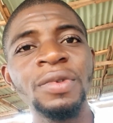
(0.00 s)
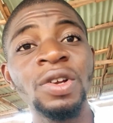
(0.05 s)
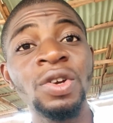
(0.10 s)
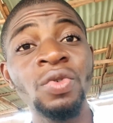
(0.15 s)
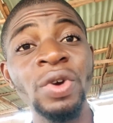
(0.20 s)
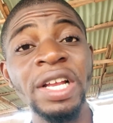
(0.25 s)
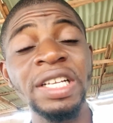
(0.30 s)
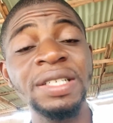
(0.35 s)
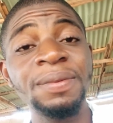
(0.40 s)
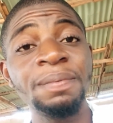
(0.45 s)

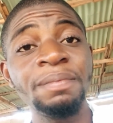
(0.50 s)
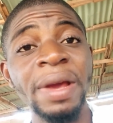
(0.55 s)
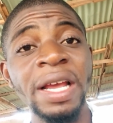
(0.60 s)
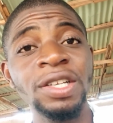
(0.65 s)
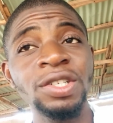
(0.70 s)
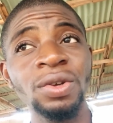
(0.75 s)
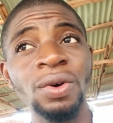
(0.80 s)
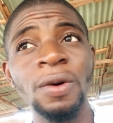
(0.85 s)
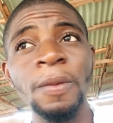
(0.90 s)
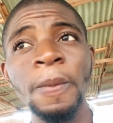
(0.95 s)
great
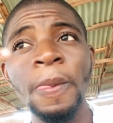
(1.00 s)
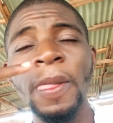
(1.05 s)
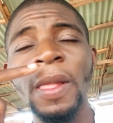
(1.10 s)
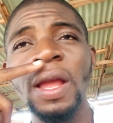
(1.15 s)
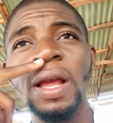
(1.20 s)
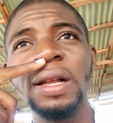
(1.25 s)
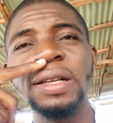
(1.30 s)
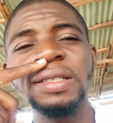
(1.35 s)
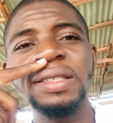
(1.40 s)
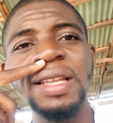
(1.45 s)
mentor
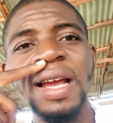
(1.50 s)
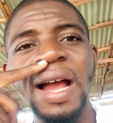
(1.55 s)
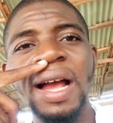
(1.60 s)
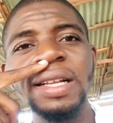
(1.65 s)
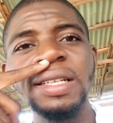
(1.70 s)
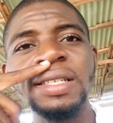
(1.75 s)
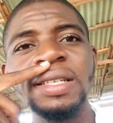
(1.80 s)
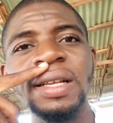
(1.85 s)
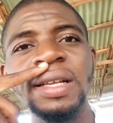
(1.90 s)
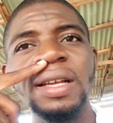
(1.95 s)

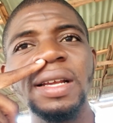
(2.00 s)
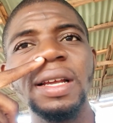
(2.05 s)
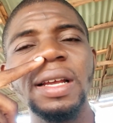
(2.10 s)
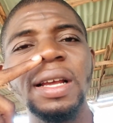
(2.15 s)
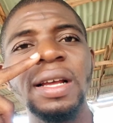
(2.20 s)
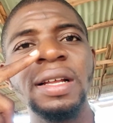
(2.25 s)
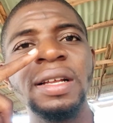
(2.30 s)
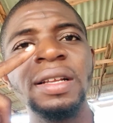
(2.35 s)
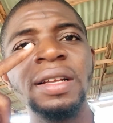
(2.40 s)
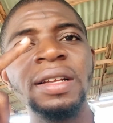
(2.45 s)
that
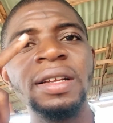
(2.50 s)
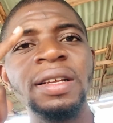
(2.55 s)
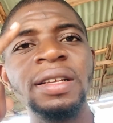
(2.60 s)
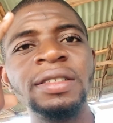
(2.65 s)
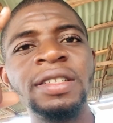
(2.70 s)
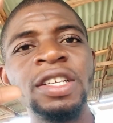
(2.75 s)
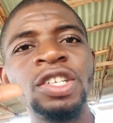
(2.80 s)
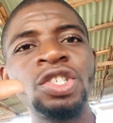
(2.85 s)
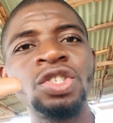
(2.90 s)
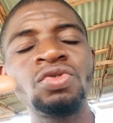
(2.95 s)

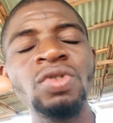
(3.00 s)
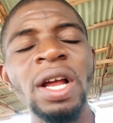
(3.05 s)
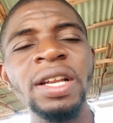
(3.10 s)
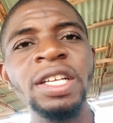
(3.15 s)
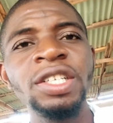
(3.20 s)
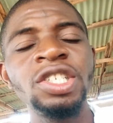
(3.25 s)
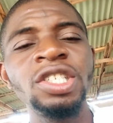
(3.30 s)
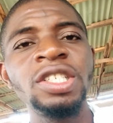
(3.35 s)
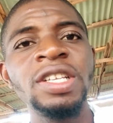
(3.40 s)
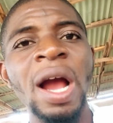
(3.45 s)
the
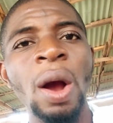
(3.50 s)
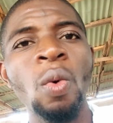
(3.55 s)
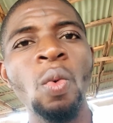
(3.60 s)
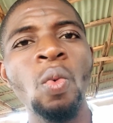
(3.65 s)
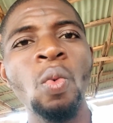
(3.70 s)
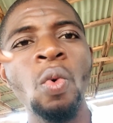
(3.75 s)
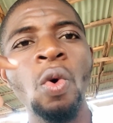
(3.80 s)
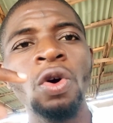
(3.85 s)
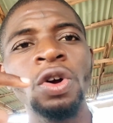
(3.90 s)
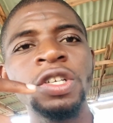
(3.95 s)
strategy that
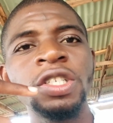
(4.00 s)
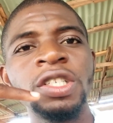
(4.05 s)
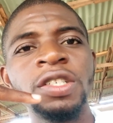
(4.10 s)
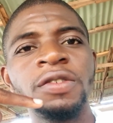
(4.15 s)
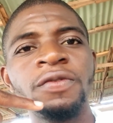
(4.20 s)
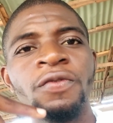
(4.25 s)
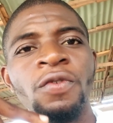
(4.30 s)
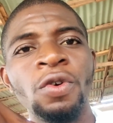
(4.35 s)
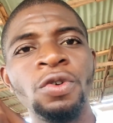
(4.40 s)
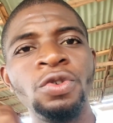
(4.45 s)

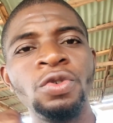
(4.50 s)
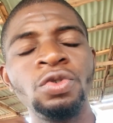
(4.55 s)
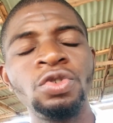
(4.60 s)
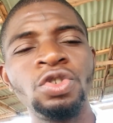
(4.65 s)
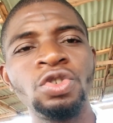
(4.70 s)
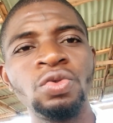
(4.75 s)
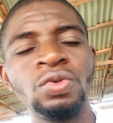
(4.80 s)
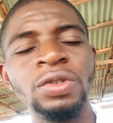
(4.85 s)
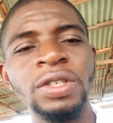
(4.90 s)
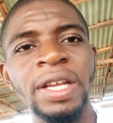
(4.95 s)
works for you
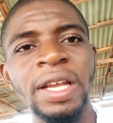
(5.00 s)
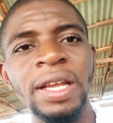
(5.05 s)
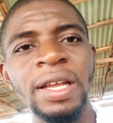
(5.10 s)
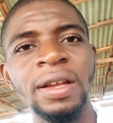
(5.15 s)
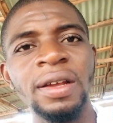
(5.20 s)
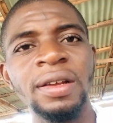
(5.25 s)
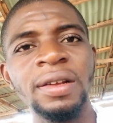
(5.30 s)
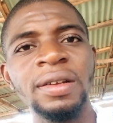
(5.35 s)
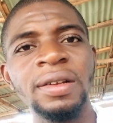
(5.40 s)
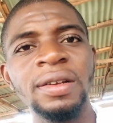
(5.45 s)
today,
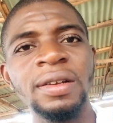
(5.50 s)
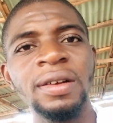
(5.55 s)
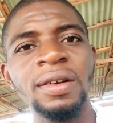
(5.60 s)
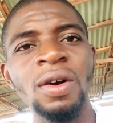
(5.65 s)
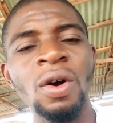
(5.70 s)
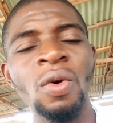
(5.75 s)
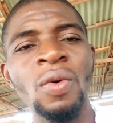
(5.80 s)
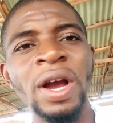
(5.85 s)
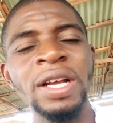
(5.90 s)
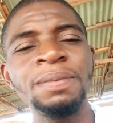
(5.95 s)

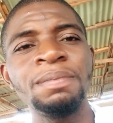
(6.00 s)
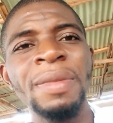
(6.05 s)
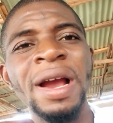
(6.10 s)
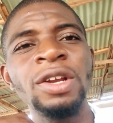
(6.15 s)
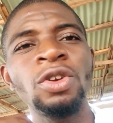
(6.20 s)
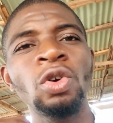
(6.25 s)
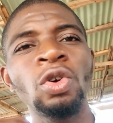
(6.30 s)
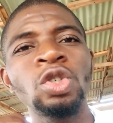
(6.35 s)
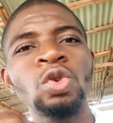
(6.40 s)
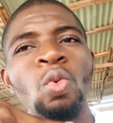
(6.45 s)
all right,
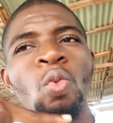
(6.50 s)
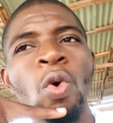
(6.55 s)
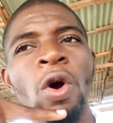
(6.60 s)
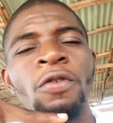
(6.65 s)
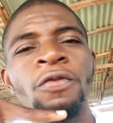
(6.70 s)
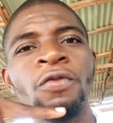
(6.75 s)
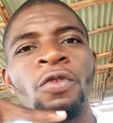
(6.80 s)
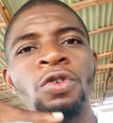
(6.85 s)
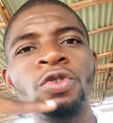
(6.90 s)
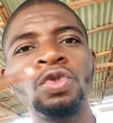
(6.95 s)
might not work
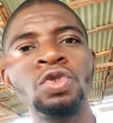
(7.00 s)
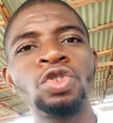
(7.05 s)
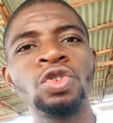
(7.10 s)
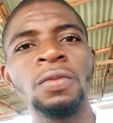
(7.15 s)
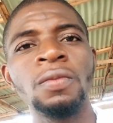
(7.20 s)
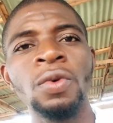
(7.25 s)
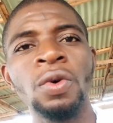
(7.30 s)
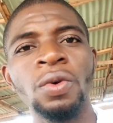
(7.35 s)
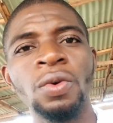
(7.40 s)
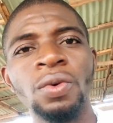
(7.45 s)
for you
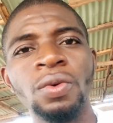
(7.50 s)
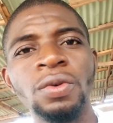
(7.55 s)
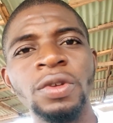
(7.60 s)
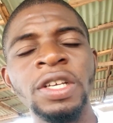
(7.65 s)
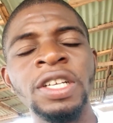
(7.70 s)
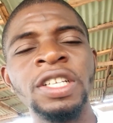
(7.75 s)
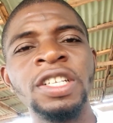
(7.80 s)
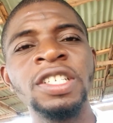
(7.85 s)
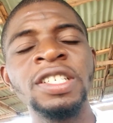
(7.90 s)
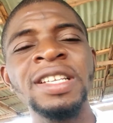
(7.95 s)
tomorrow.
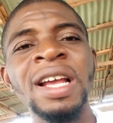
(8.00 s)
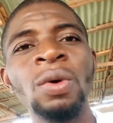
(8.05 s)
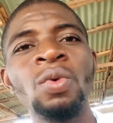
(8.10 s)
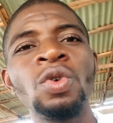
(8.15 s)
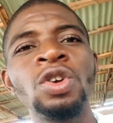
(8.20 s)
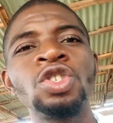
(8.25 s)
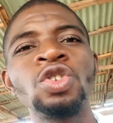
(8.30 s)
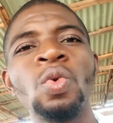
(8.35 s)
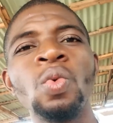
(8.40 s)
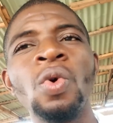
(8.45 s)
It is now
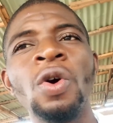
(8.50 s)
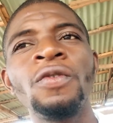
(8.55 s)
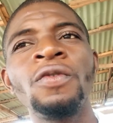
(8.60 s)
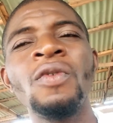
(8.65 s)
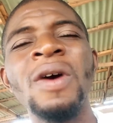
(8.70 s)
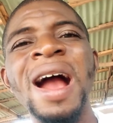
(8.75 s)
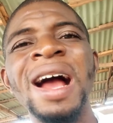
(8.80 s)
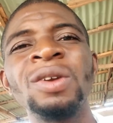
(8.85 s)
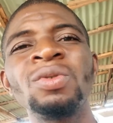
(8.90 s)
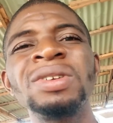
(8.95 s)
going to work
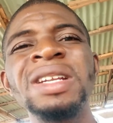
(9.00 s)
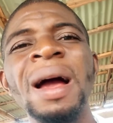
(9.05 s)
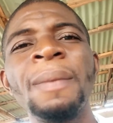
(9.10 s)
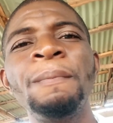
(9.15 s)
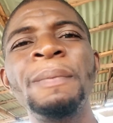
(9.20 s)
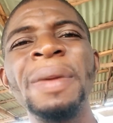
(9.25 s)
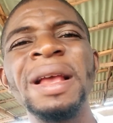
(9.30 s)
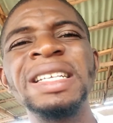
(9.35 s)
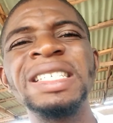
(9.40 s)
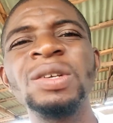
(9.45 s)
for another
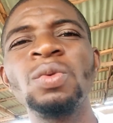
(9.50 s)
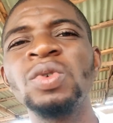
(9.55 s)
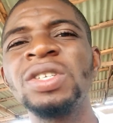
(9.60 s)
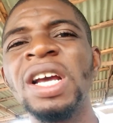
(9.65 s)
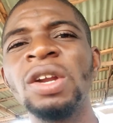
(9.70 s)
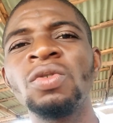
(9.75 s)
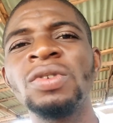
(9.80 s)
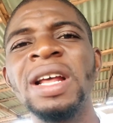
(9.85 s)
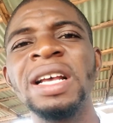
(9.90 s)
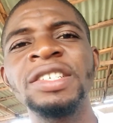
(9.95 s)
person with
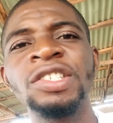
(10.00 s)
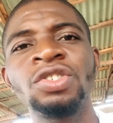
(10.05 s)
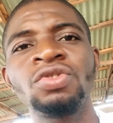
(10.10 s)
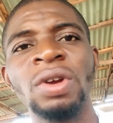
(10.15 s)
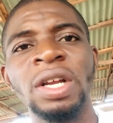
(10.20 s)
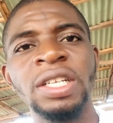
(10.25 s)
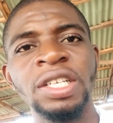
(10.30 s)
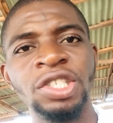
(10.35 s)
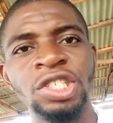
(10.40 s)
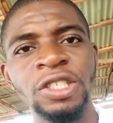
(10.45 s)
another
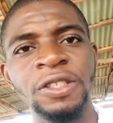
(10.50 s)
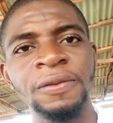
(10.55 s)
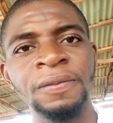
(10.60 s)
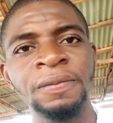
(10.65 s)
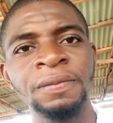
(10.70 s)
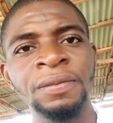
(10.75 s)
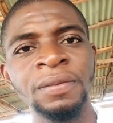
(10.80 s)
strategy.